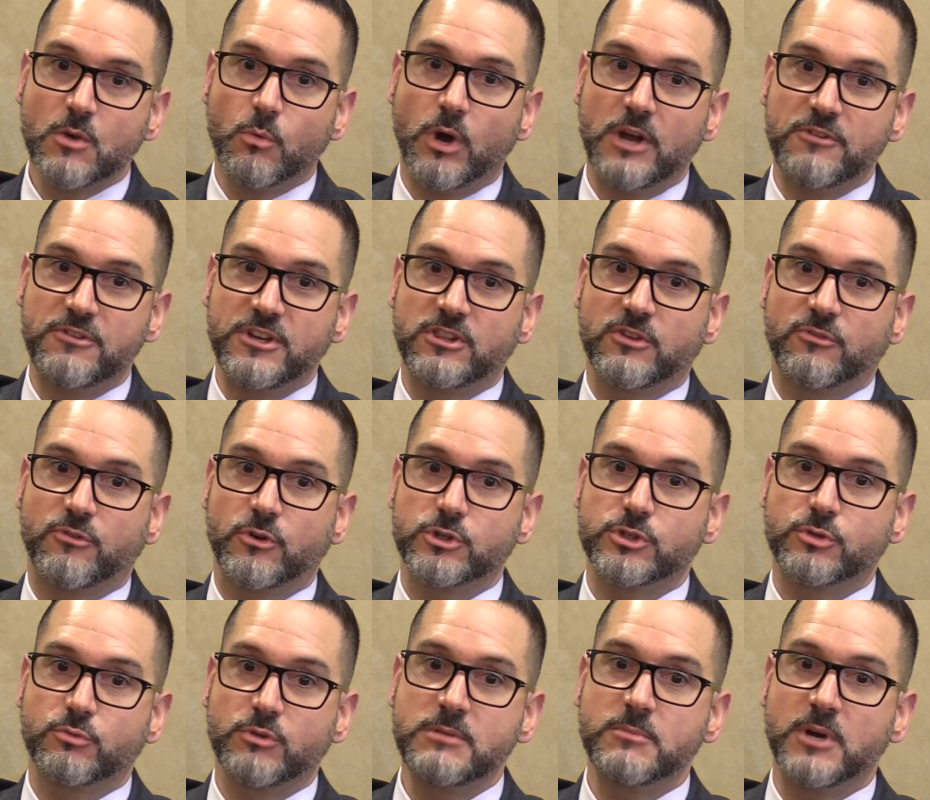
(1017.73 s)
Well, I think the
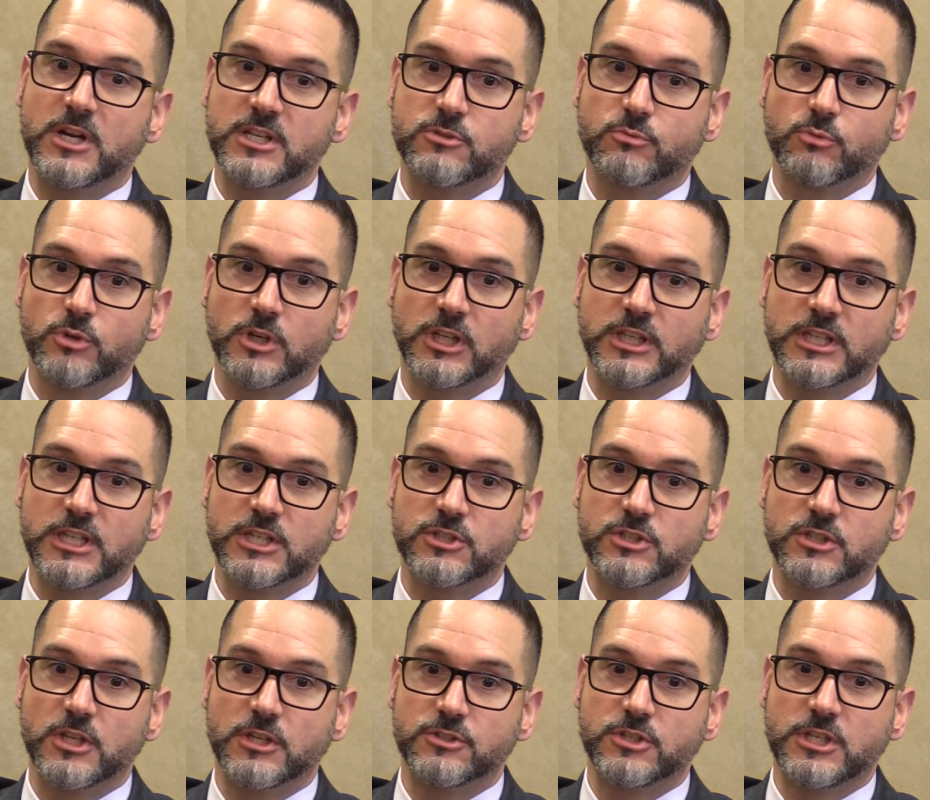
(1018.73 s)
first 3 months really
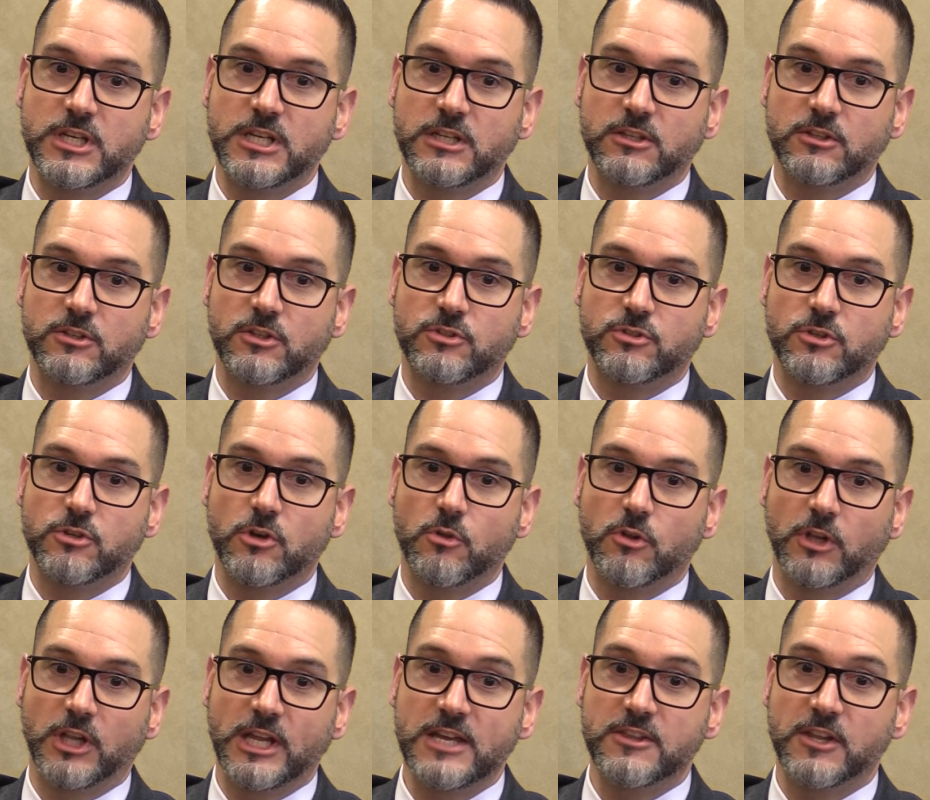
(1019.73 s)
is getting to know
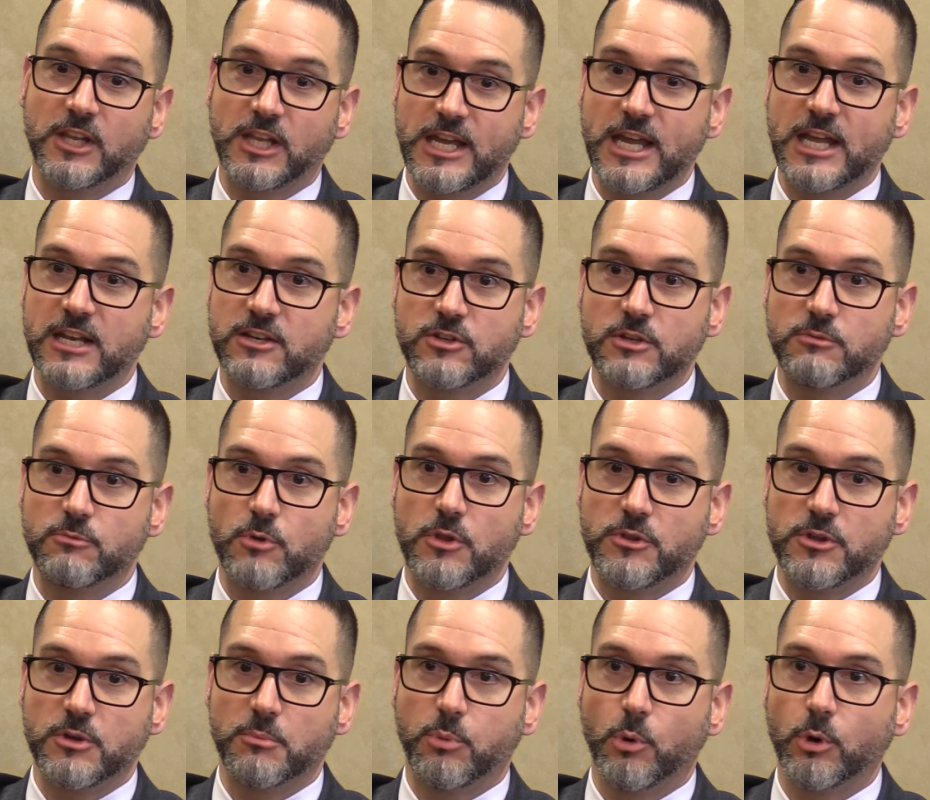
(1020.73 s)
the lay of the land and
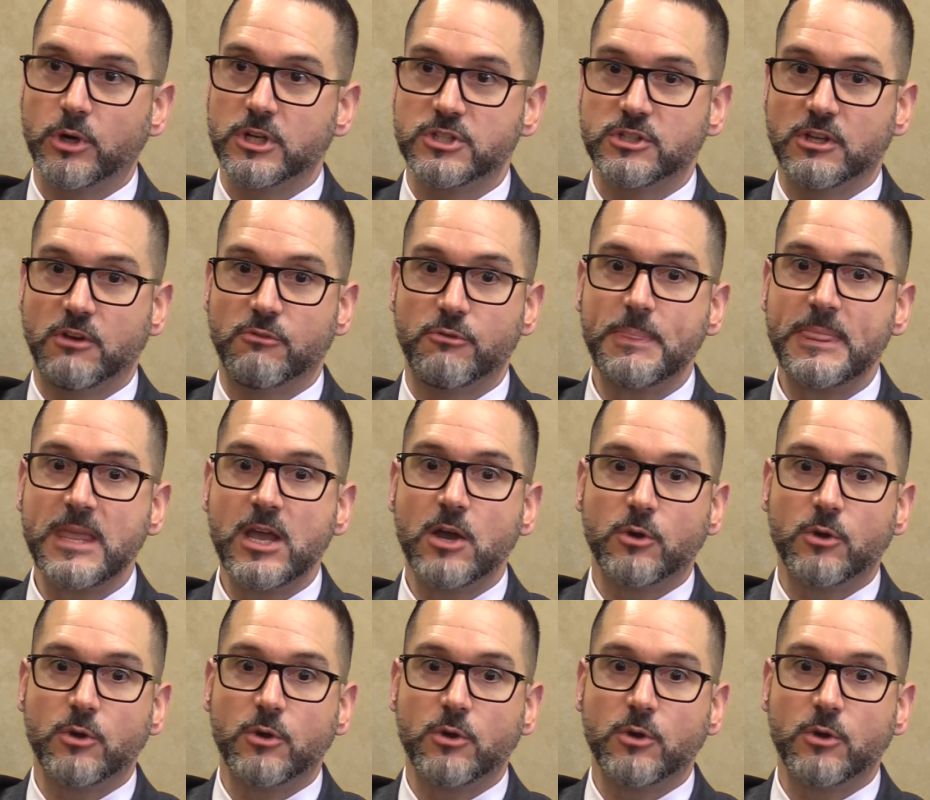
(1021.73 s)
the importance of